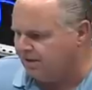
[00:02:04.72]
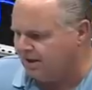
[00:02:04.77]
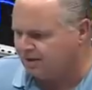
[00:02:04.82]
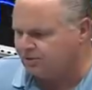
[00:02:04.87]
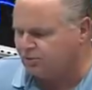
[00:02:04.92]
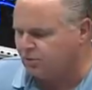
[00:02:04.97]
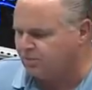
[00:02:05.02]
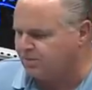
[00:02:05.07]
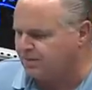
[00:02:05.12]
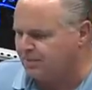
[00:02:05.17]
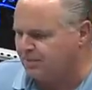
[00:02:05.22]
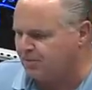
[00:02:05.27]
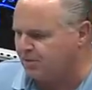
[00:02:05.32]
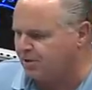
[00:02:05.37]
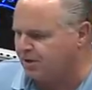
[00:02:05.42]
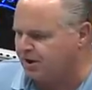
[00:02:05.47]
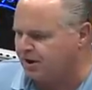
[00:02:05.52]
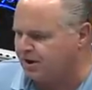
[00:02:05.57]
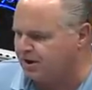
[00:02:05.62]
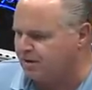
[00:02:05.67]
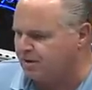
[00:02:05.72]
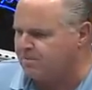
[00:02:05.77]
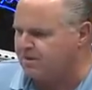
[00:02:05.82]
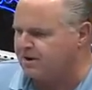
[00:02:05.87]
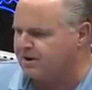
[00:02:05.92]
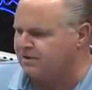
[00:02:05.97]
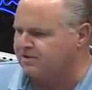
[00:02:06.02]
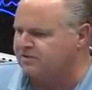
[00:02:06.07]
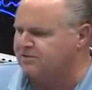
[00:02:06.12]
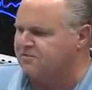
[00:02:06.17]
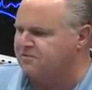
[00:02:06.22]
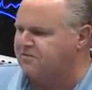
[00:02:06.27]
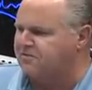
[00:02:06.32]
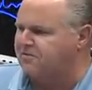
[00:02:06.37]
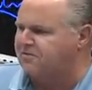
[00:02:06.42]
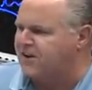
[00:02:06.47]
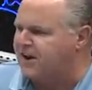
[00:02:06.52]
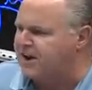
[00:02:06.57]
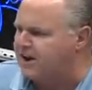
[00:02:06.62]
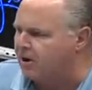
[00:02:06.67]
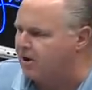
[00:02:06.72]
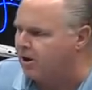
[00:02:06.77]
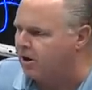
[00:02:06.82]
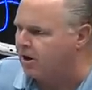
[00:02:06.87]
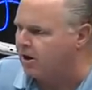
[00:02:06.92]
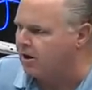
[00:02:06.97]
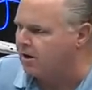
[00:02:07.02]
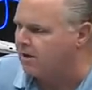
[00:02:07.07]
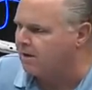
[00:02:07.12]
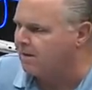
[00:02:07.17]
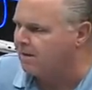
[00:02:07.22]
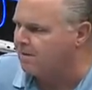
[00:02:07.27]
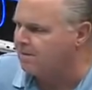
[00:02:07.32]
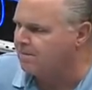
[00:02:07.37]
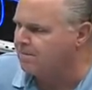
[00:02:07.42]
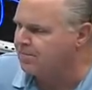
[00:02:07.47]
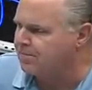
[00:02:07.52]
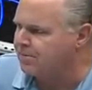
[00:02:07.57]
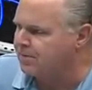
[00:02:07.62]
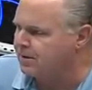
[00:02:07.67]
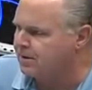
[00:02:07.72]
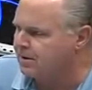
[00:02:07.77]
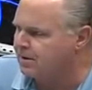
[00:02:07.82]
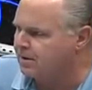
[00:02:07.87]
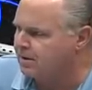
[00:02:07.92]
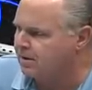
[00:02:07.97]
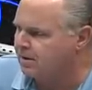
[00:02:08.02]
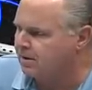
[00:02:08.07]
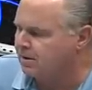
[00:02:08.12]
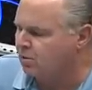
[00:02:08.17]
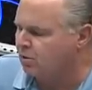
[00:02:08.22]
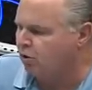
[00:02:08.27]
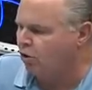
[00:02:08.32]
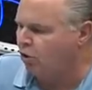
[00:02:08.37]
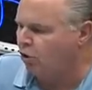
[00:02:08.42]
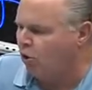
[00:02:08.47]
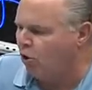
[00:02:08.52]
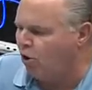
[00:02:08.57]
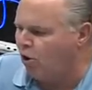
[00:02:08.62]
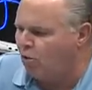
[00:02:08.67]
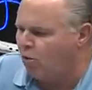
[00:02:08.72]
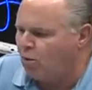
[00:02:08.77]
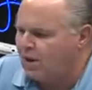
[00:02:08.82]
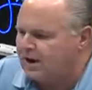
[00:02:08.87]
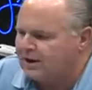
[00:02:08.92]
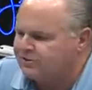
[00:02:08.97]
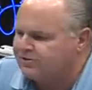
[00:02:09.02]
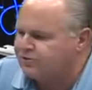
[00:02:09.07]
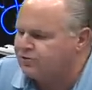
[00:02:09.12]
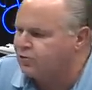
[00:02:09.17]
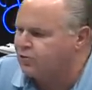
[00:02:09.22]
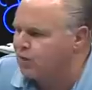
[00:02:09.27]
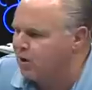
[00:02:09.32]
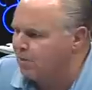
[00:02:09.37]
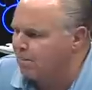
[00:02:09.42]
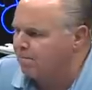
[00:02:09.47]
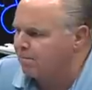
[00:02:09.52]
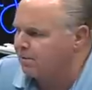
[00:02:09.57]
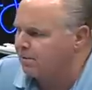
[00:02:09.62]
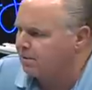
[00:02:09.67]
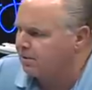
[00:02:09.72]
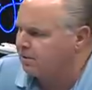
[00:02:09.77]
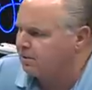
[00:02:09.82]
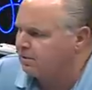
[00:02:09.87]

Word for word: That's what people are going to hear because the fear will always trump